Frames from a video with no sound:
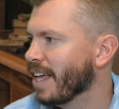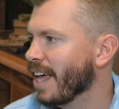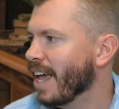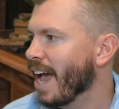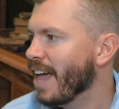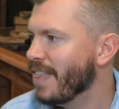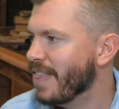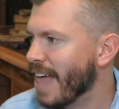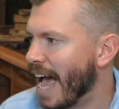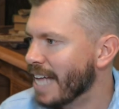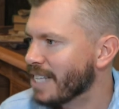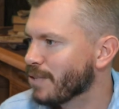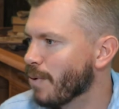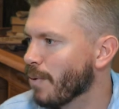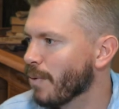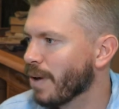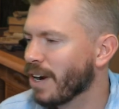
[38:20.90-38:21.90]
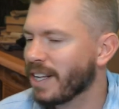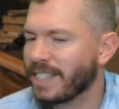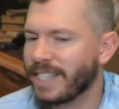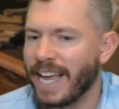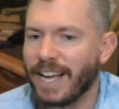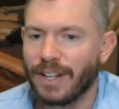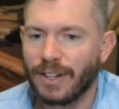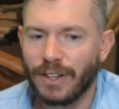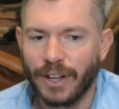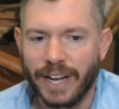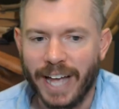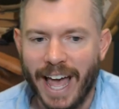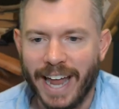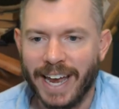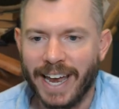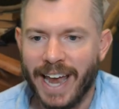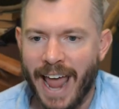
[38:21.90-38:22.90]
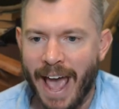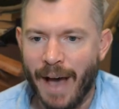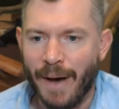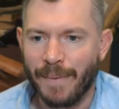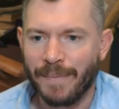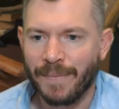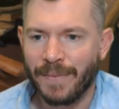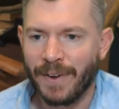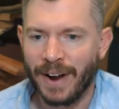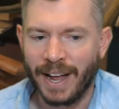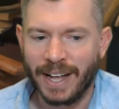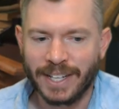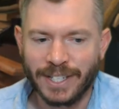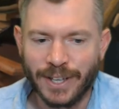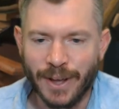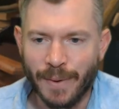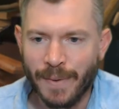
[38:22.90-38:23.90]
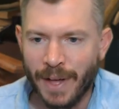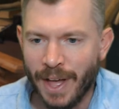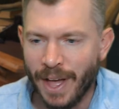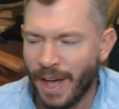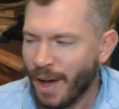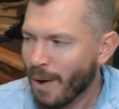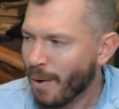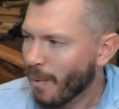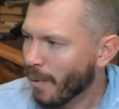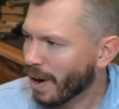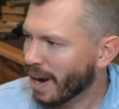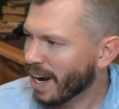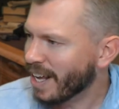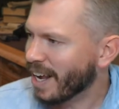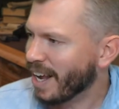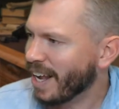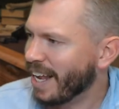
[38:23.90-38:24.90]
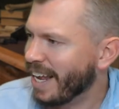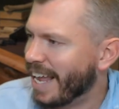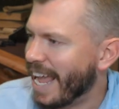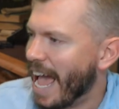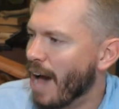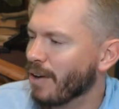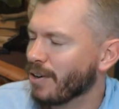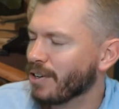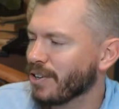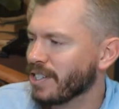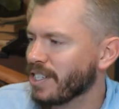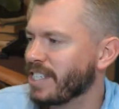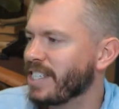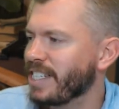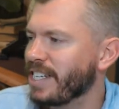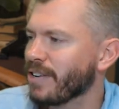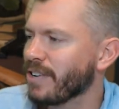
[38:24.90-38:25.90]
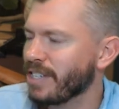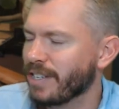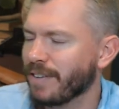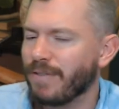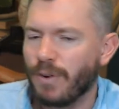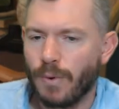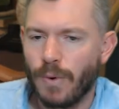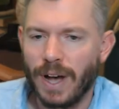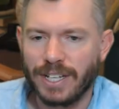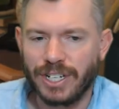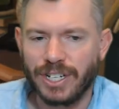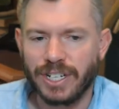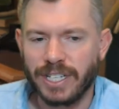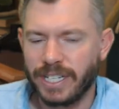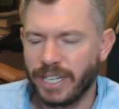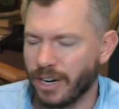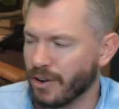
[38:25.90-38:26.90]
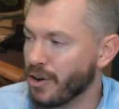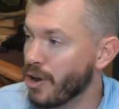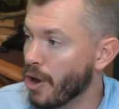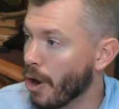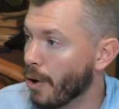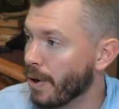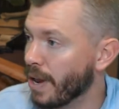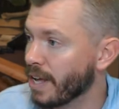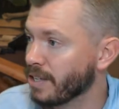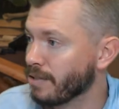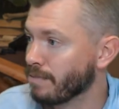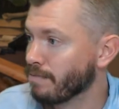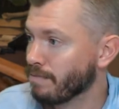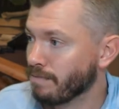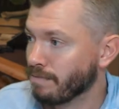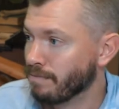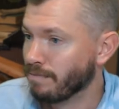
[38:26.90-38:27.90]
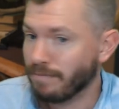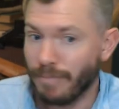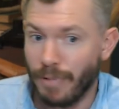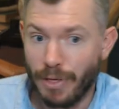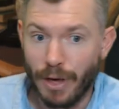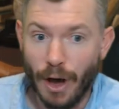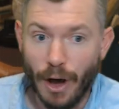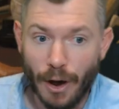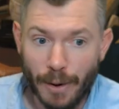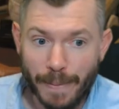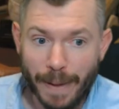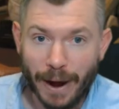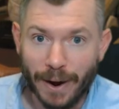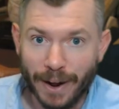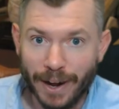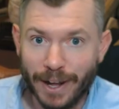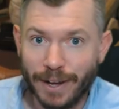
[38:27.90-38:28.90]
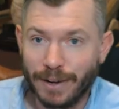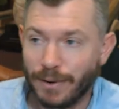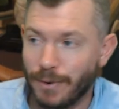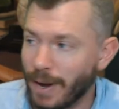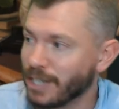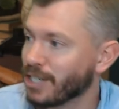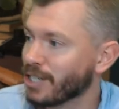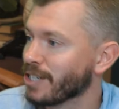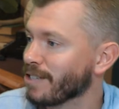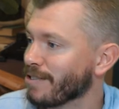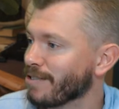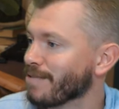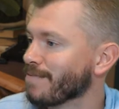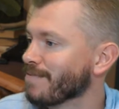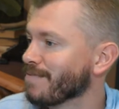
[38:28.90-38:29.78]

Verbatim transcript: And that's what we're going to take a look at now. All right, so we're going to encounter a series of questions here known as the Homeric questions.